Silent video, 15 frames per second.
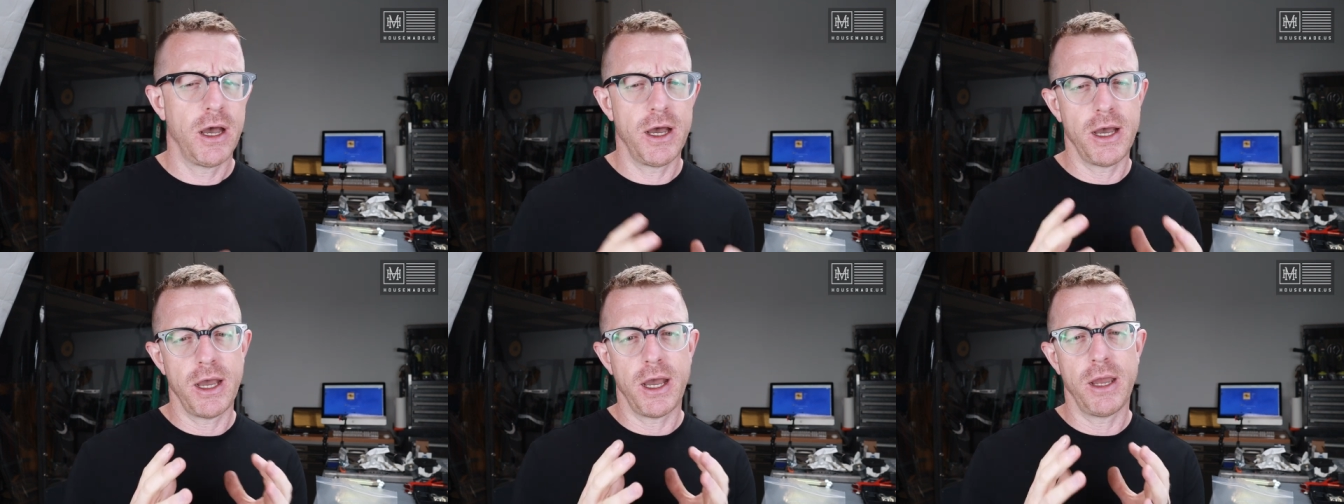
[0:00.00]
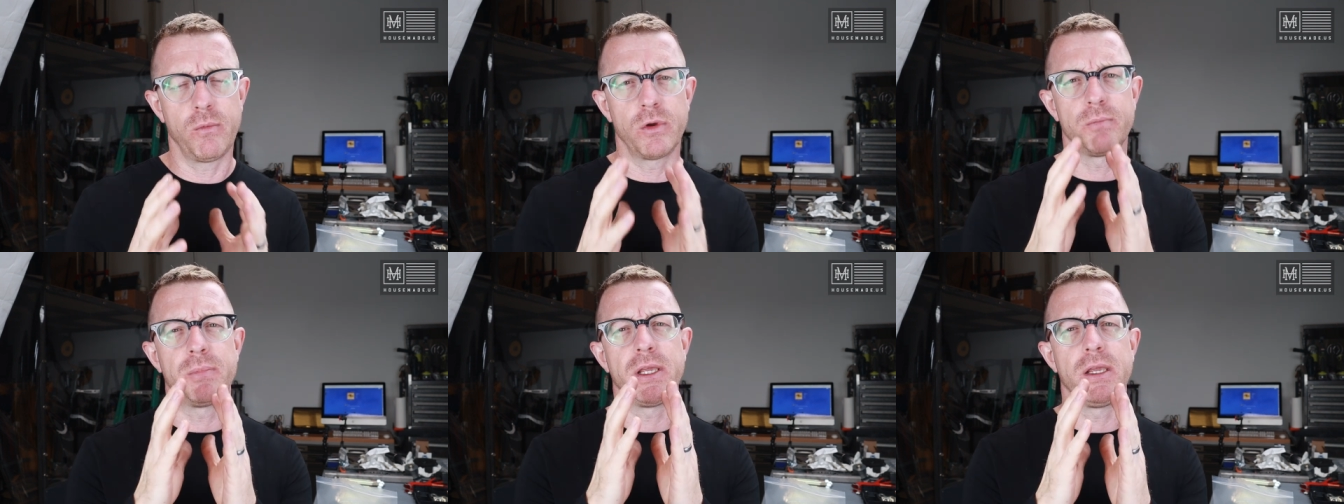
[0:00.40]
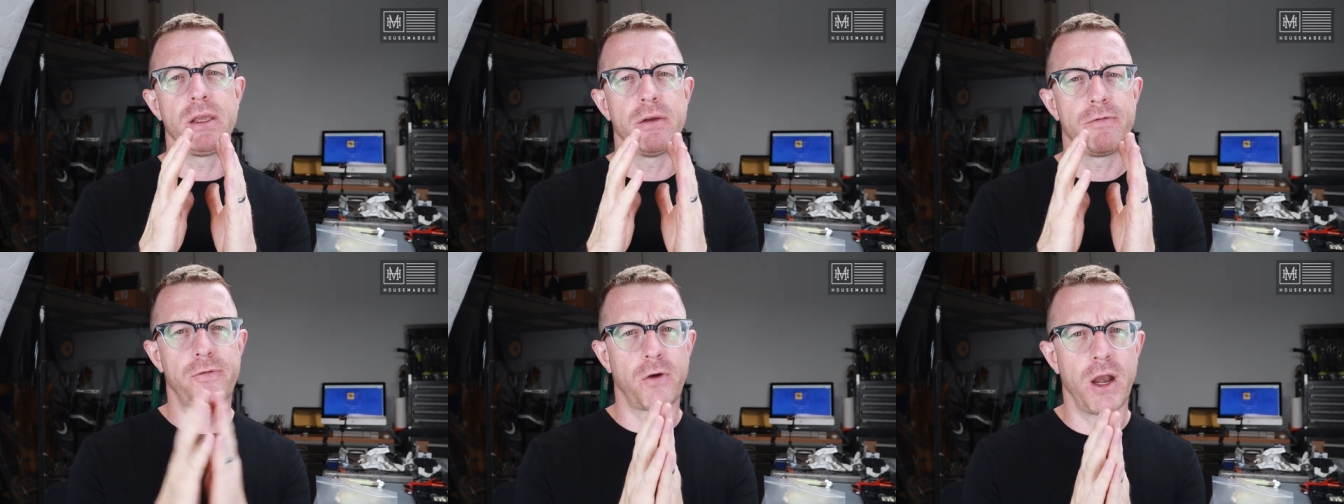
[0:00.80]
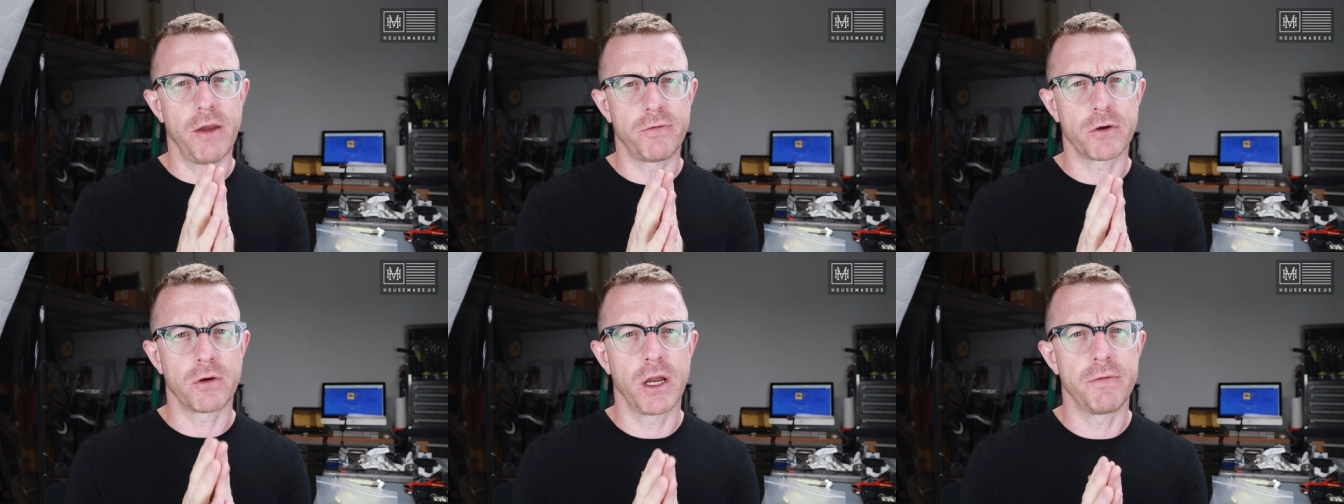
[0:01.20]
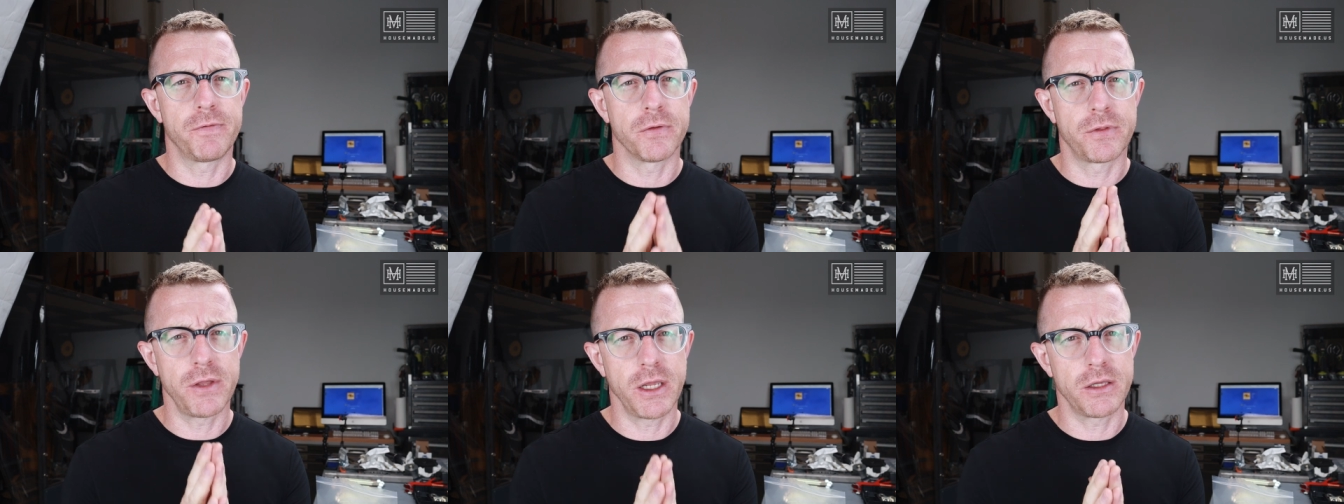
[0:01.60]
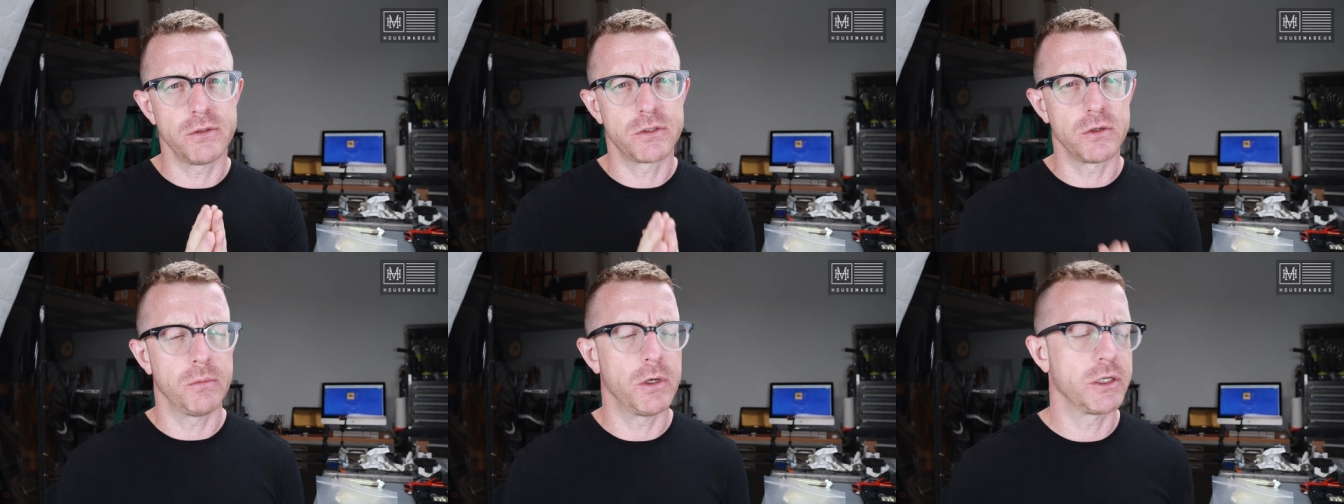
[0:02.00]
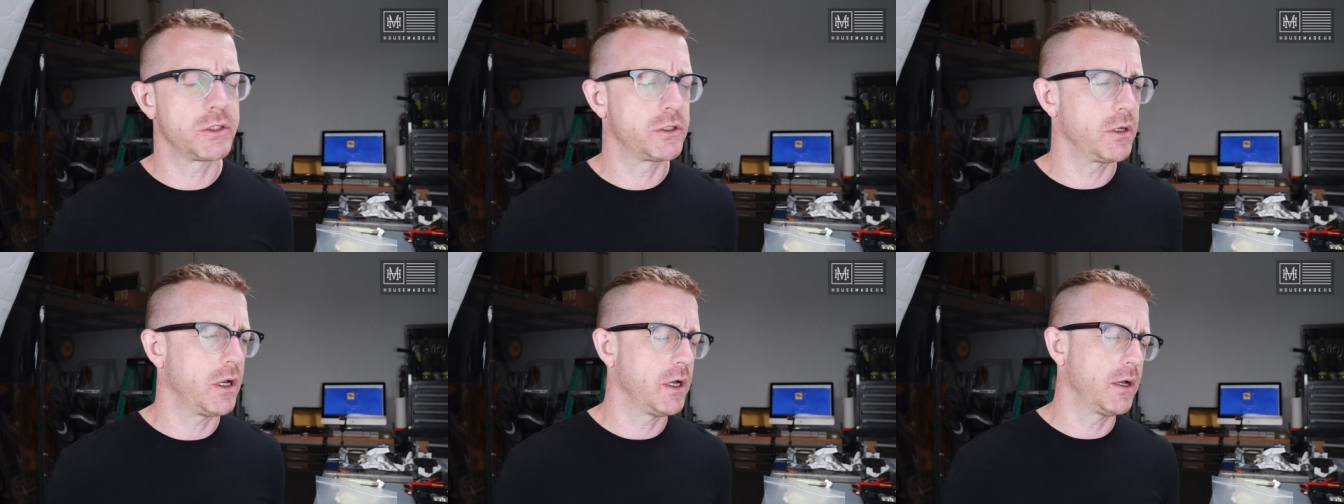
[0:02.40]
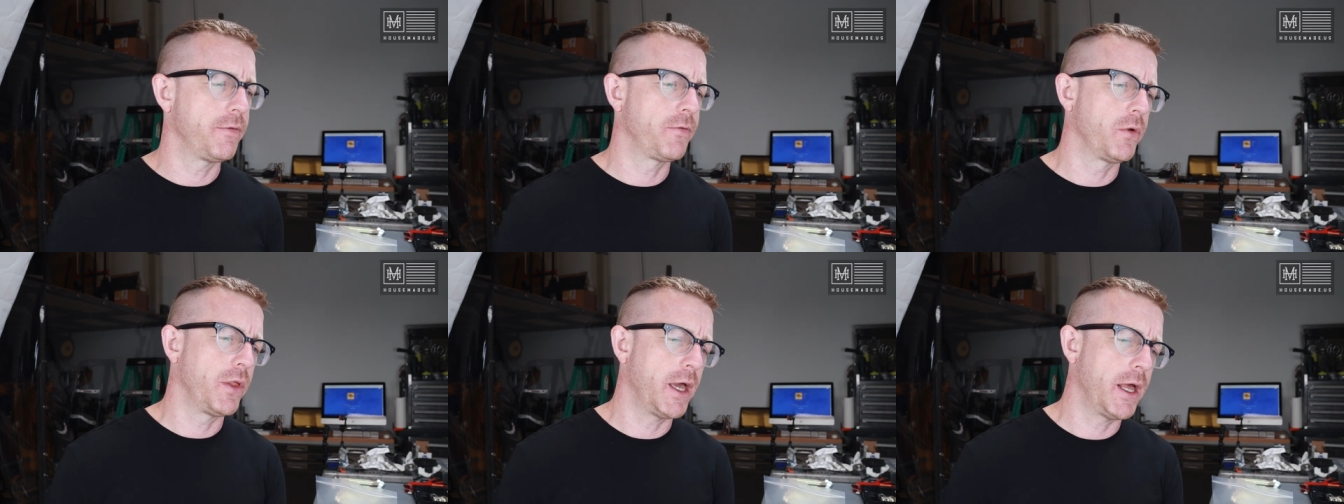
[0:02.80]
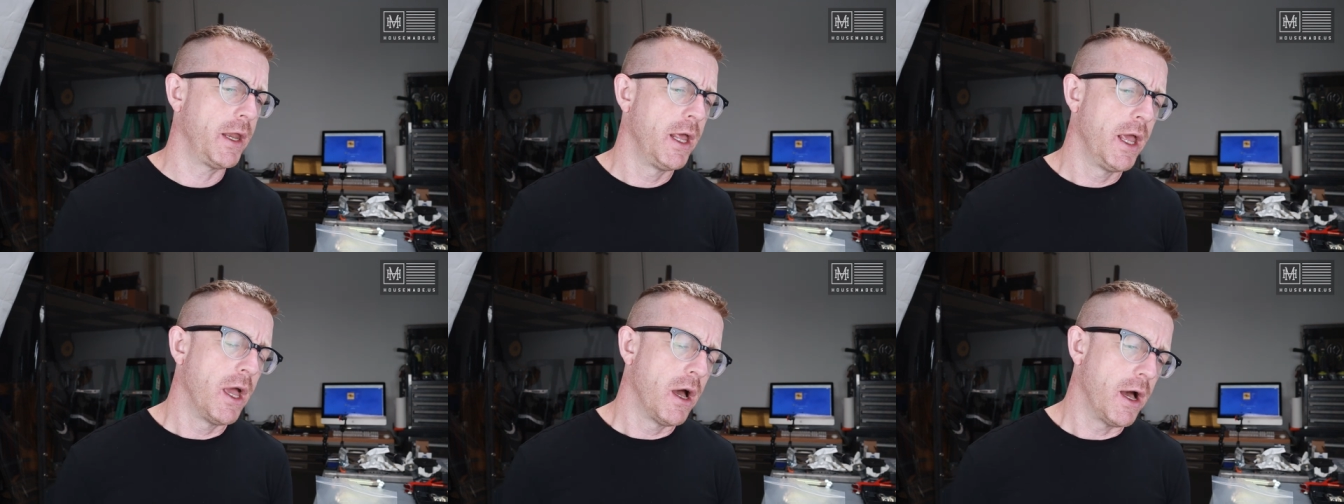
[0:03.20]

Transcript: uh, I would be forever grateful. Thank you so much uh, for that.